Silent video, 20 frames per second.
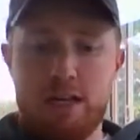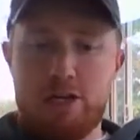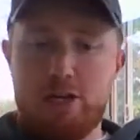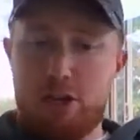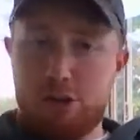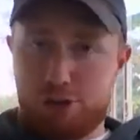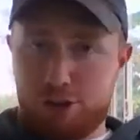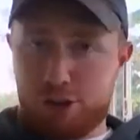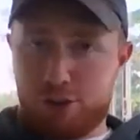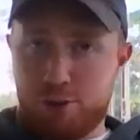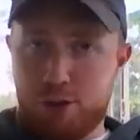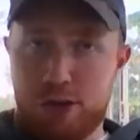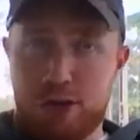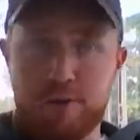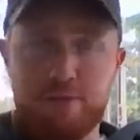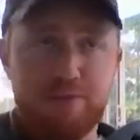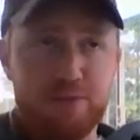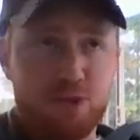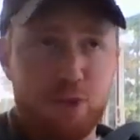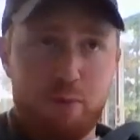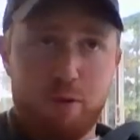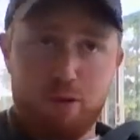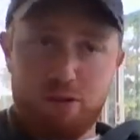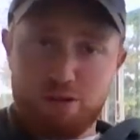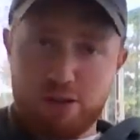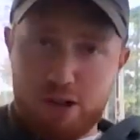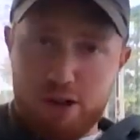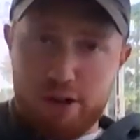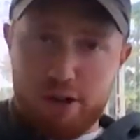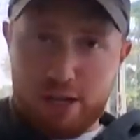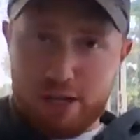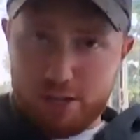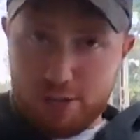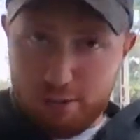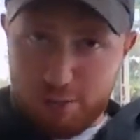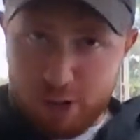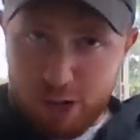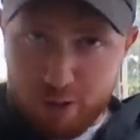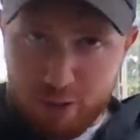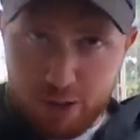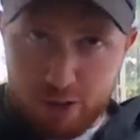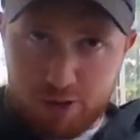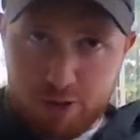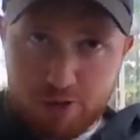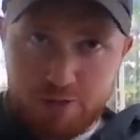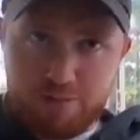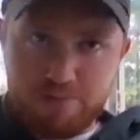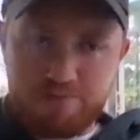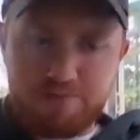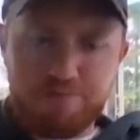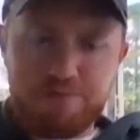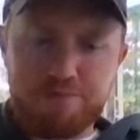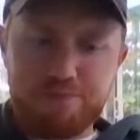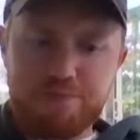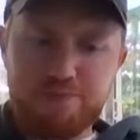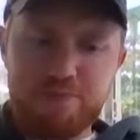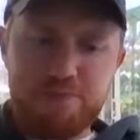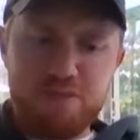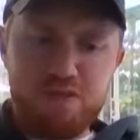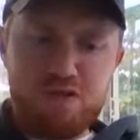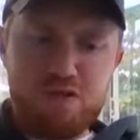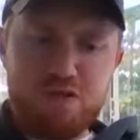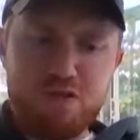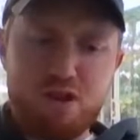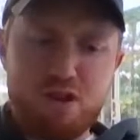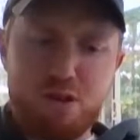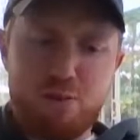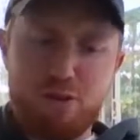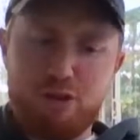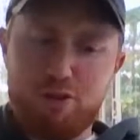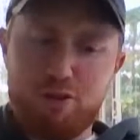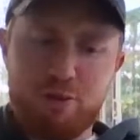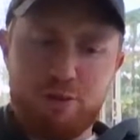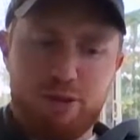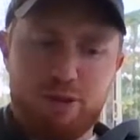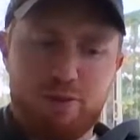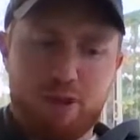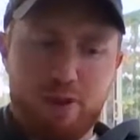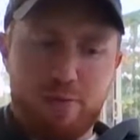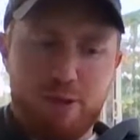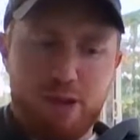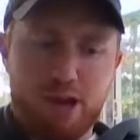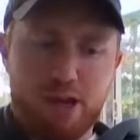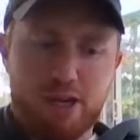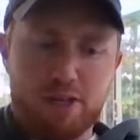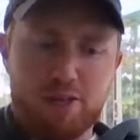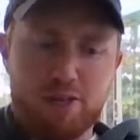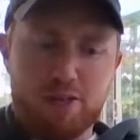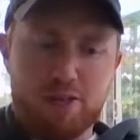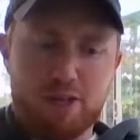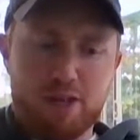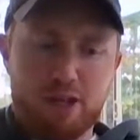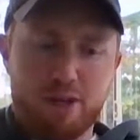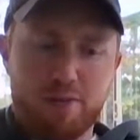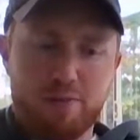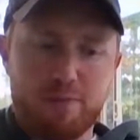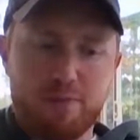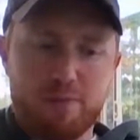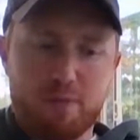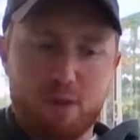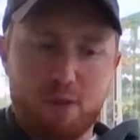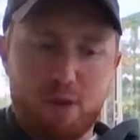Not this week, but you'll start getting some W's, and you'll be right back in this thing.